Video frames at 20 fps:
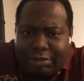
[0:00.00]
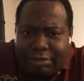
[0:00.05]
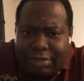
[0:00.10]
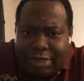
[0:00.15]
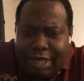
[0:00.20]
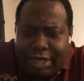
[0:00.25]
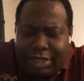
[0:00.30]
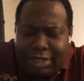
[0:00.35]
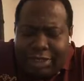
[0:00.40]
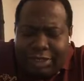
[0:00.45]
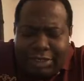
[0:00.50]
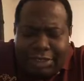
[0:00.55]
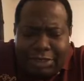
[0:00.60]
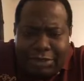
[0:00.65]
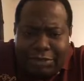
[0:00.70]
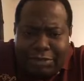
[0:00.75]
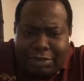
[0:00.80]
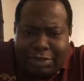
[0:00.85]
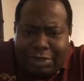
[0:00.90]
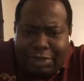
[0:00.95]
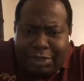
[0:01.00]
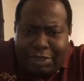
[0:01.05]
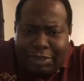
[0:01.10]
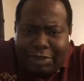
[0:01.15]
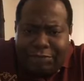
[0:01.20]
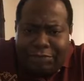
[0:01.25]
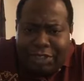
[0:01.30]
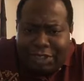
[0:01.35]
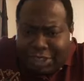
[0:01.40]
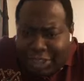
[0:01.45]
A
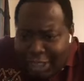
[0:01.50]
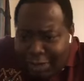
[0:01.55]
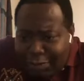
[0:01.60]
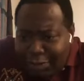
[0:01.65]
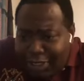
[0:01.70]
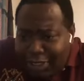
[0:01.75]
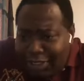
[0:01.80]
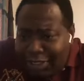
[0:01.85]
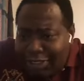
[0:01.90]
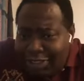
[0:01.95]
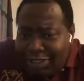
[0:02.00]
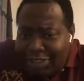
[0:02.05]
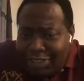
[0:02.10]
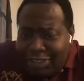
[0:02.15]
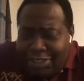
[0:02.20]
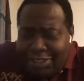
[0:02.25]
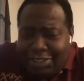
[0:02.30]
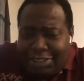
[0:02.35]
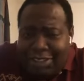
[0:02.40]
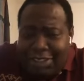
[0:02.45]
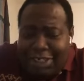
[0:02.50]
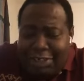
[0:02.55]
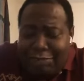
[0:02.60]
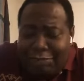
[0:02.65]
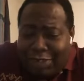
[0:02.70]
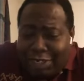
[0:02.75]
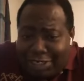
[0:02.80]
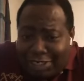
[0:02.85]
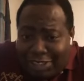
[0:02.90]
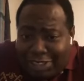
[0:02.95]
venture capitalist,
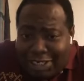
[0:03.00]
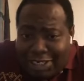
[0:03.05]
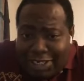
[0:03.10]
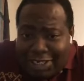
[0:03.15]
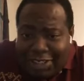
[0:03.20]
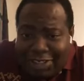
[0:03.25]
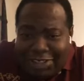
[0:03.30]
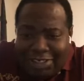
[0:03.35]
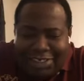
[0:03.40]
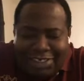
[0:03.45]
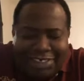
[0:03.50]
investor.